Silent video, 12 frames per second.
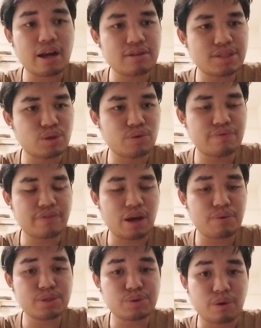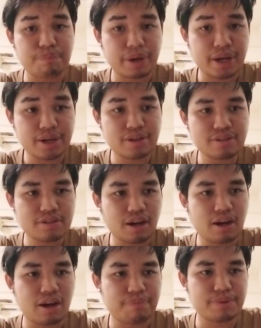so I want to compare
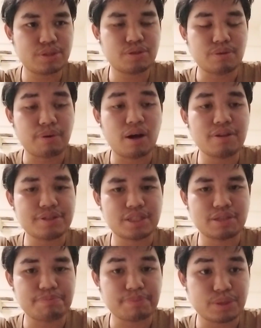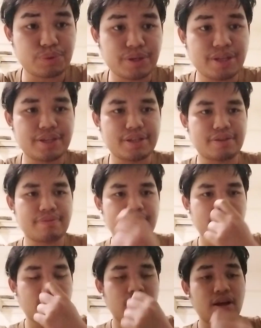topologies in between here.
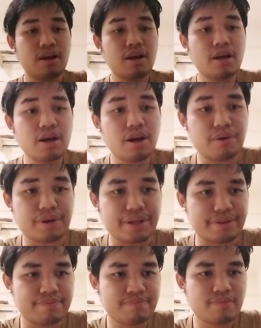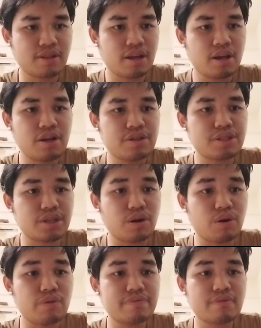Okay,
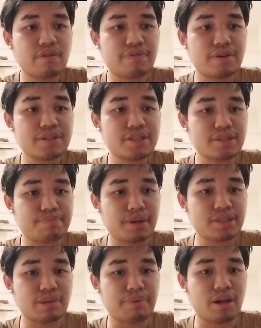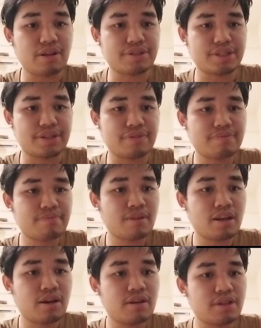so first is bus topology.
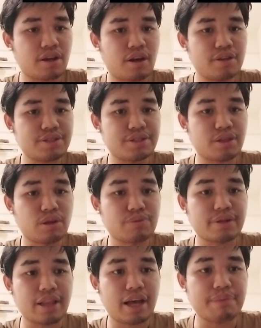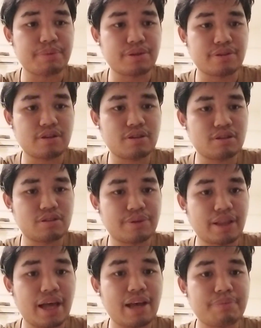The cost is low,
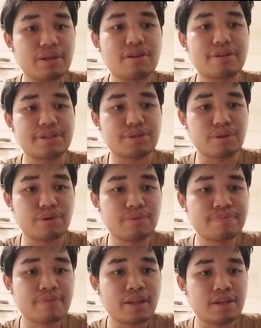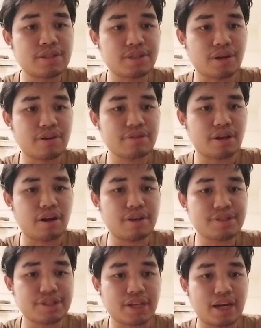reliability is low. Star, the
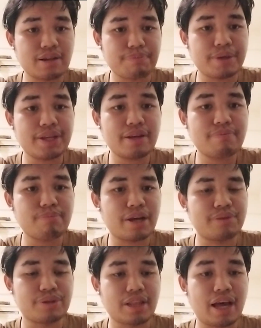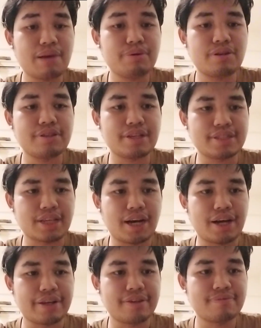cost is kind of medium and reliability is high.